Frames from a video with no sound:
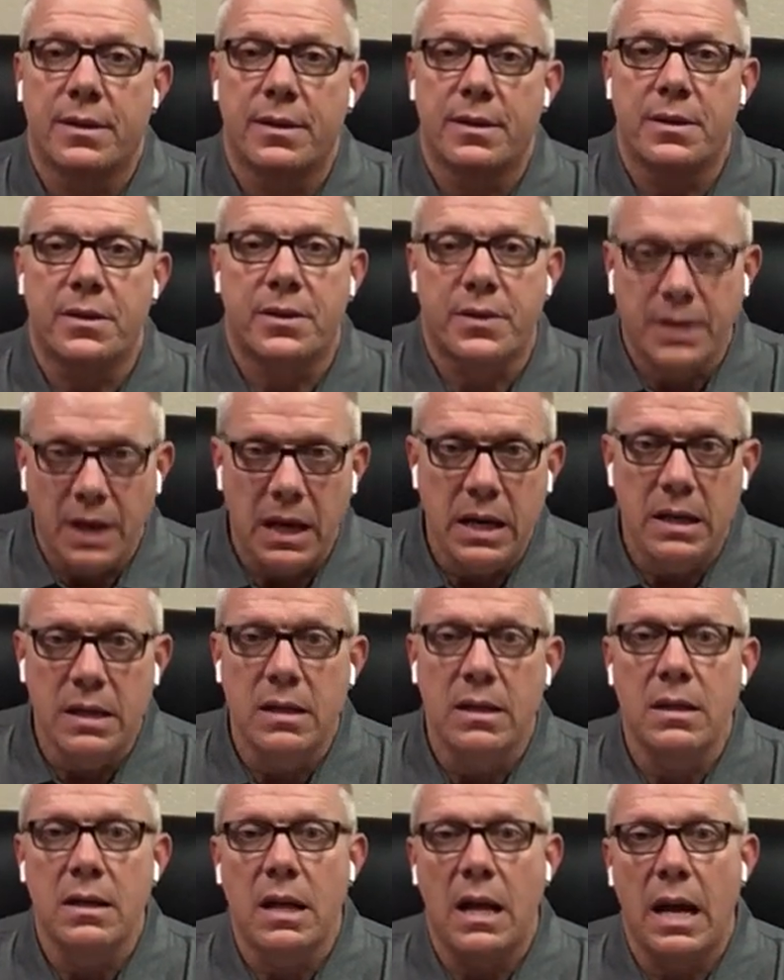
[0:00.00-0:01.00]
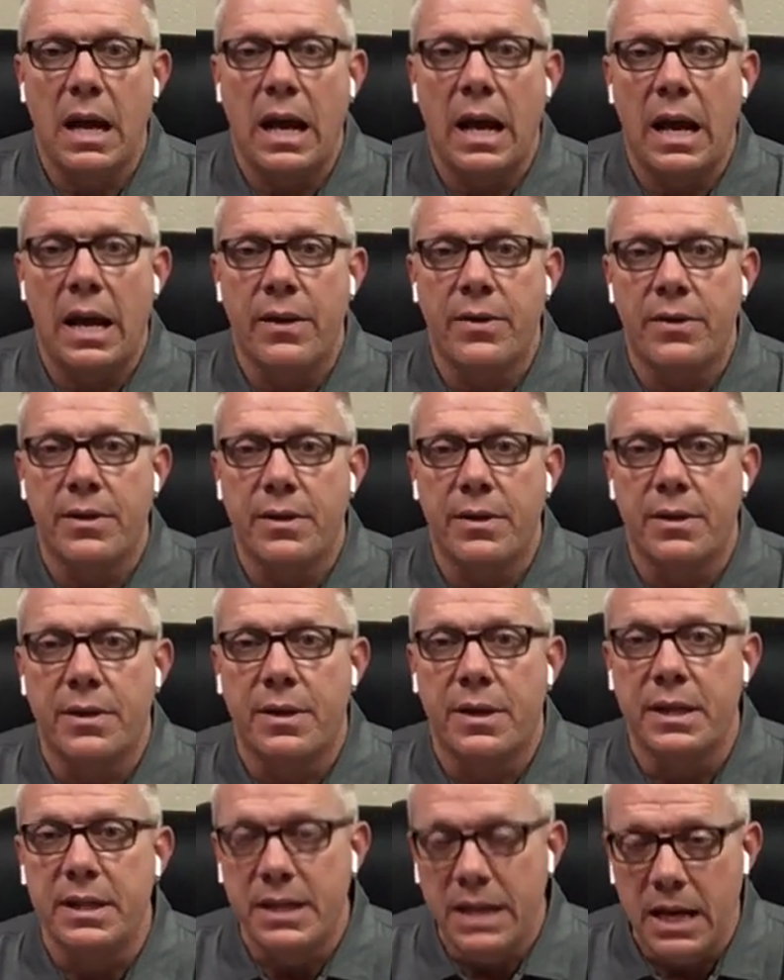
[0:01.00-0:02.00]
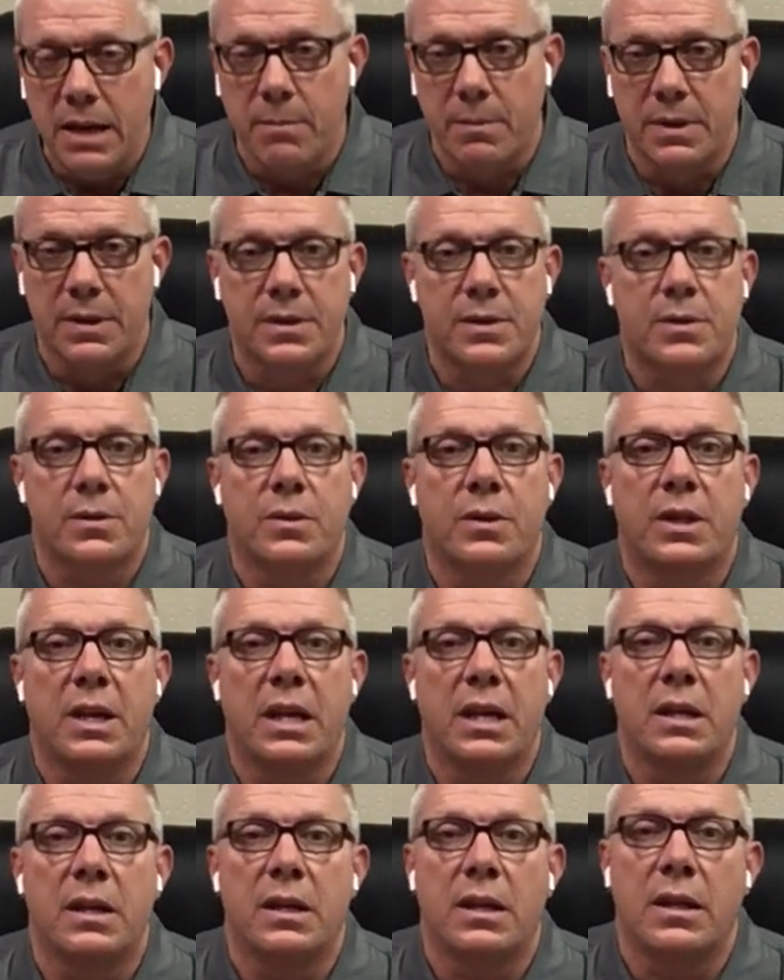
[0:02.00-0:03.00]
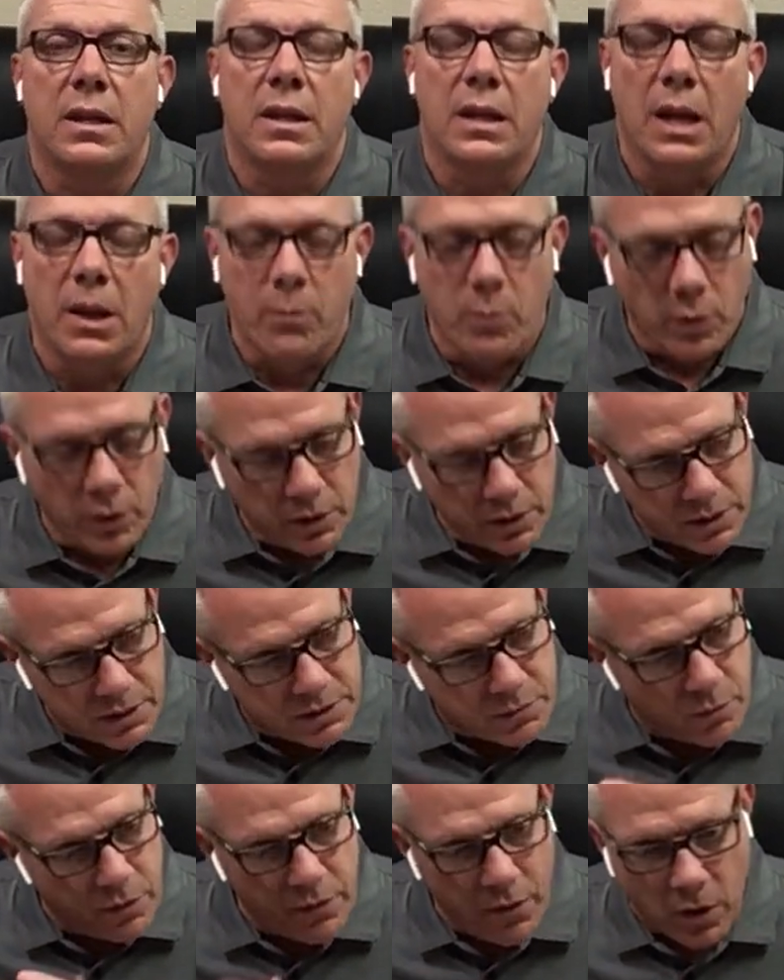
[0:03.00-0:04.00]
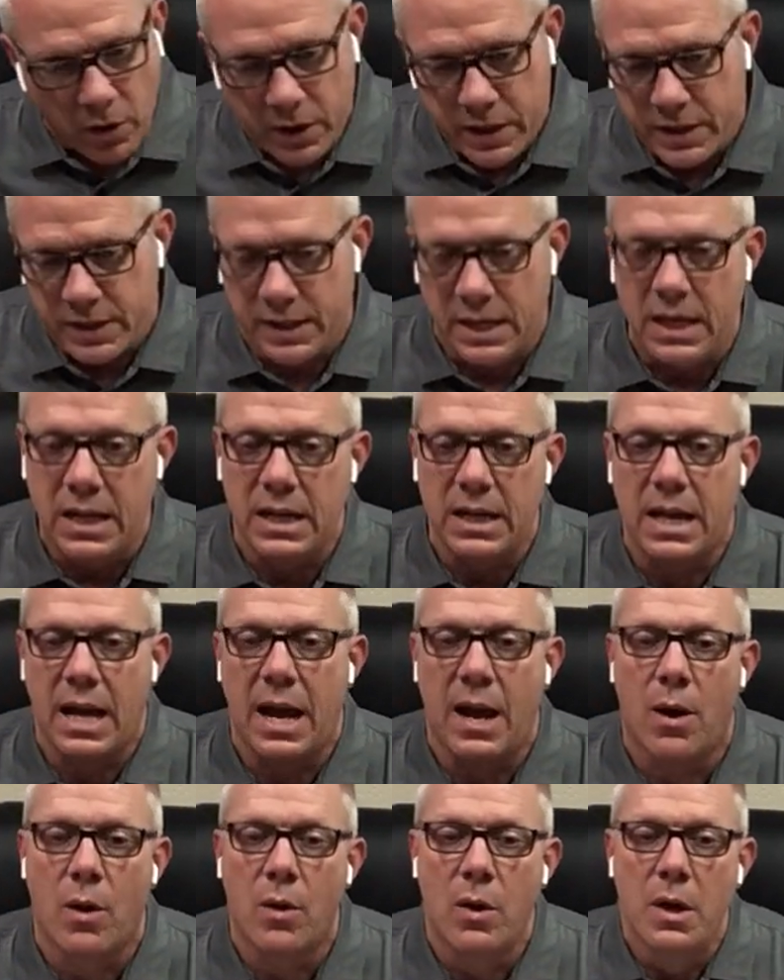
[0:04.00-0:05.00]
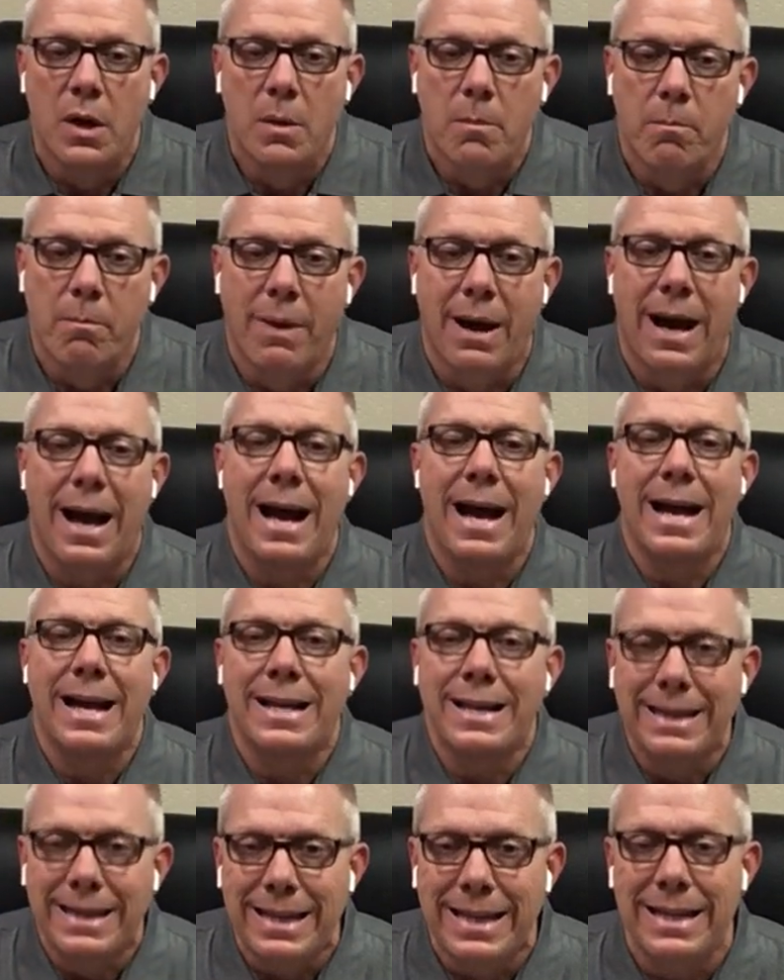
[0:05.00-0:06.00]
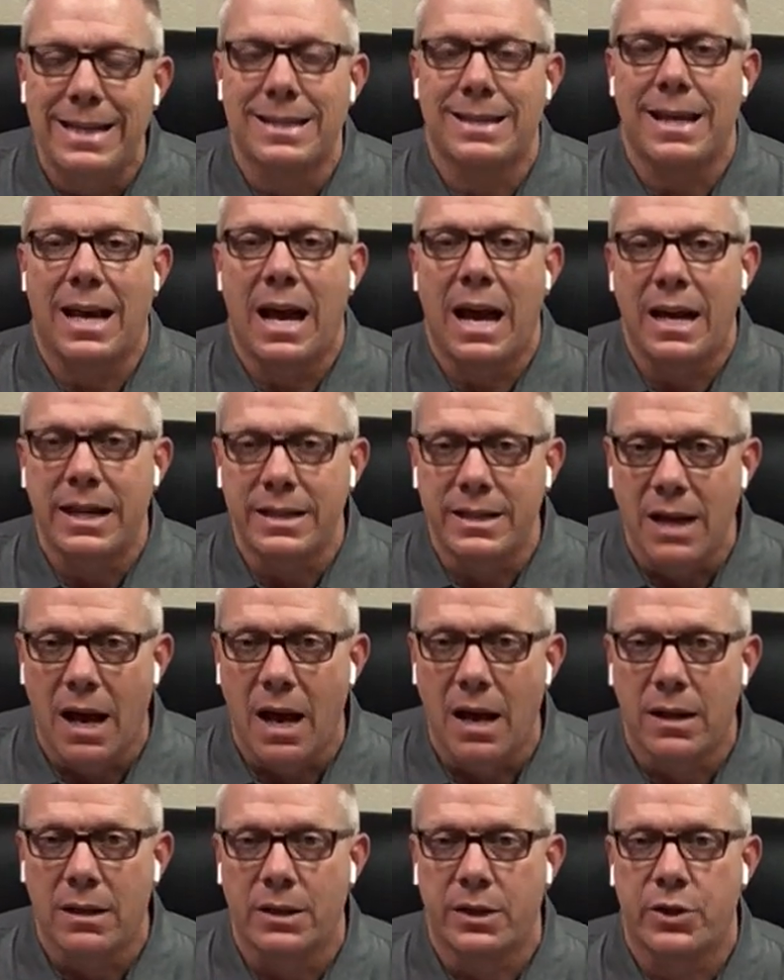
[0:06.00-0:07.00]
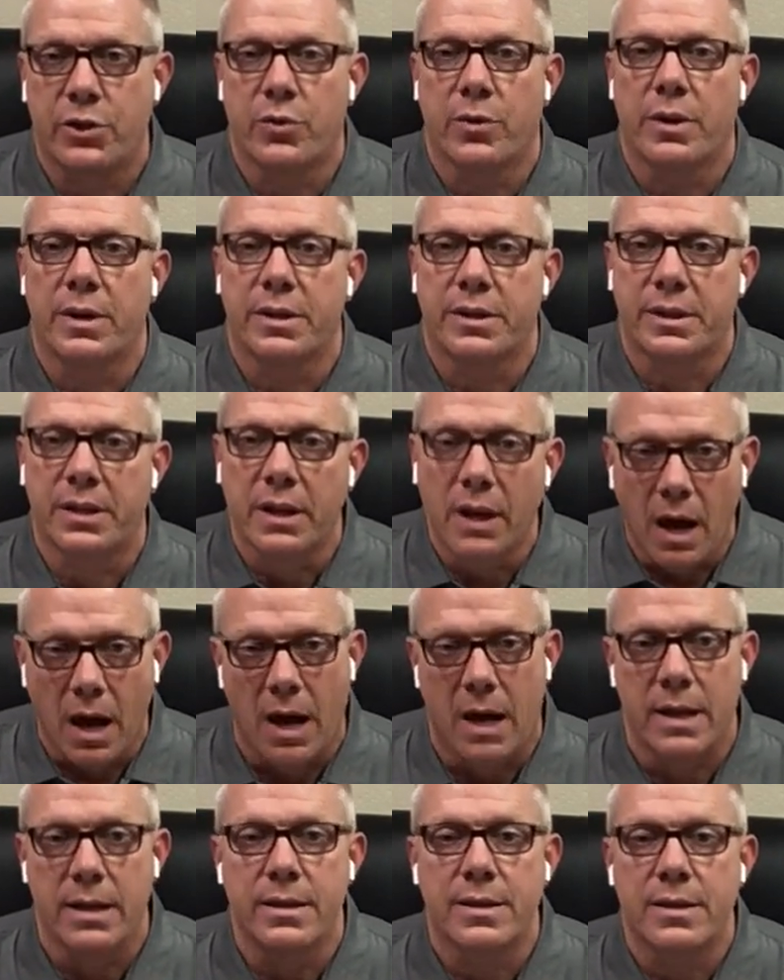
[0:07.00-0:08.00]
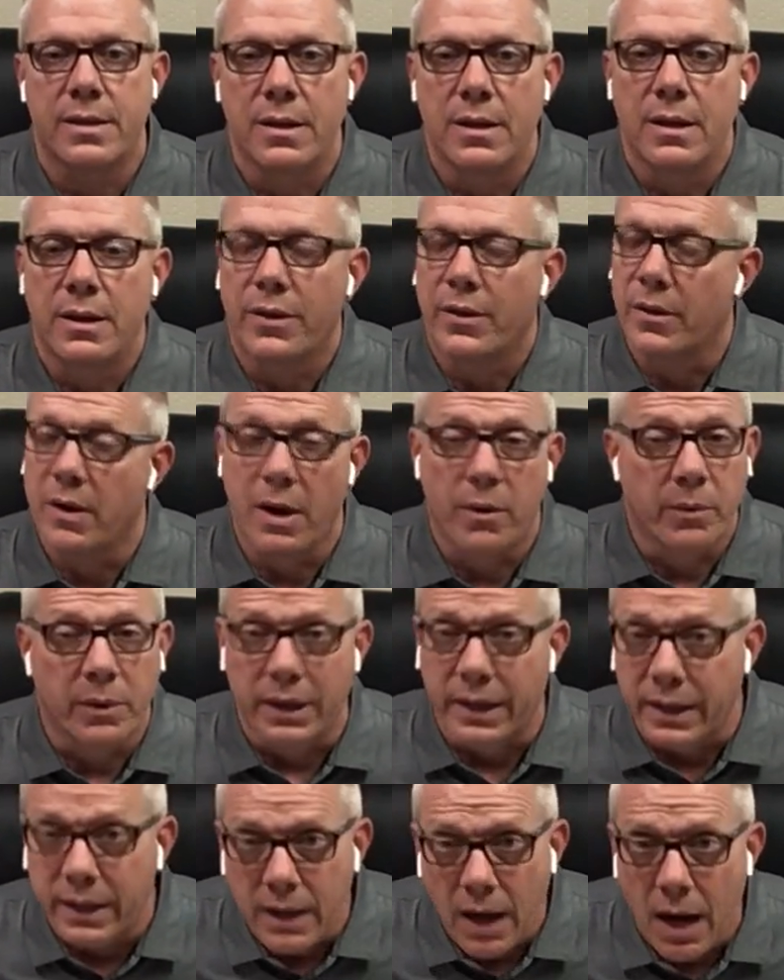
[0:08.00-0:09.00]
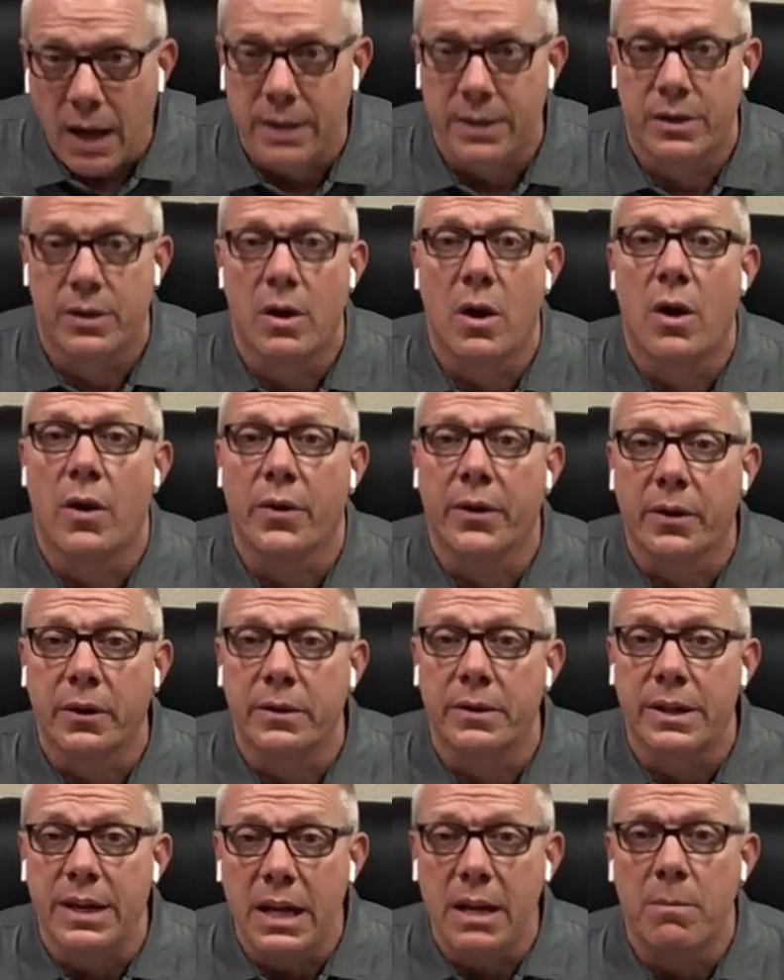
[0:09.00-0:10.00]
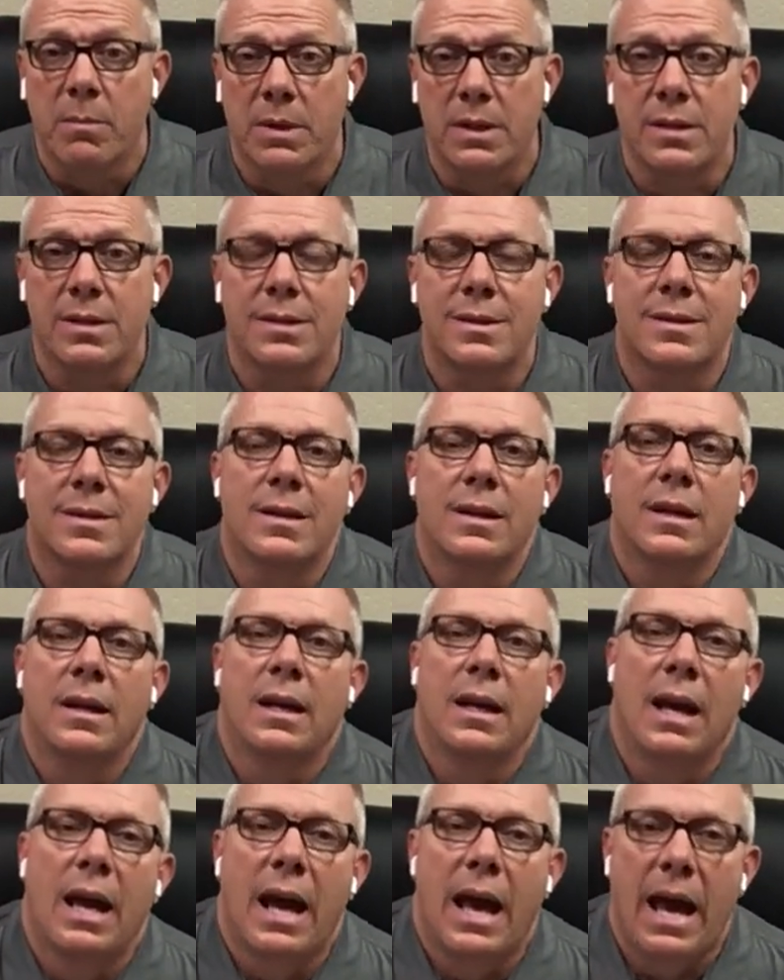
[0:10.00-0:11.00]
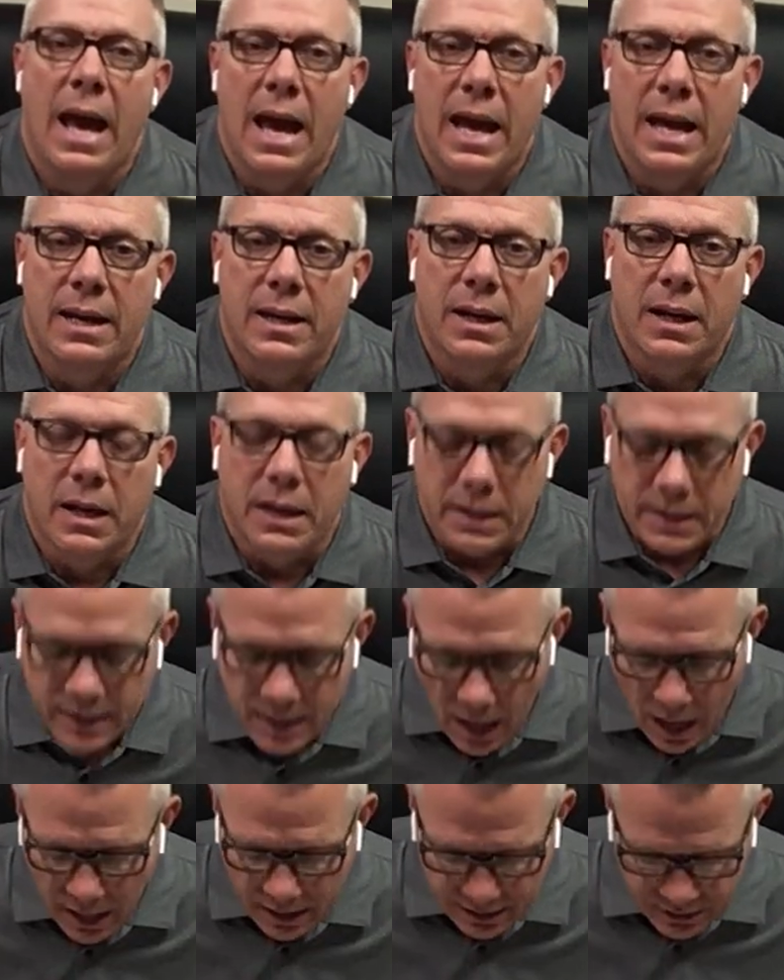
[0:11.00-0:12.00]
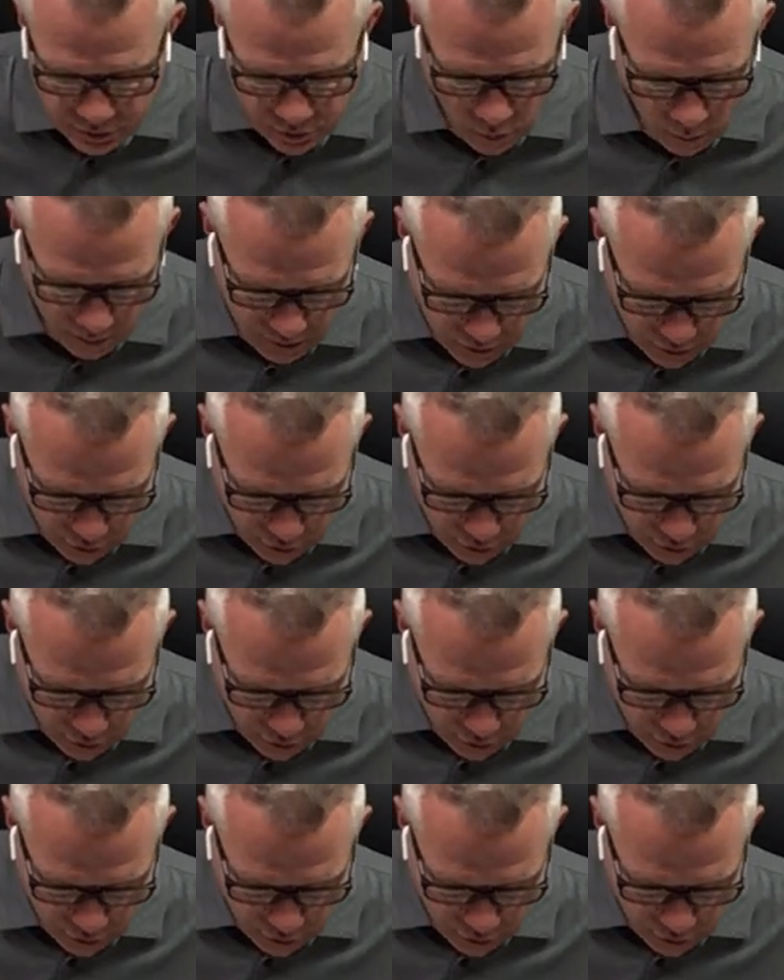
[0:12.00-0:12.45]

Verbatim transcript: Satan and the demons that and we're going to we've already seen how behind these idolatrous gods they're not really gods at all they're demons and God is going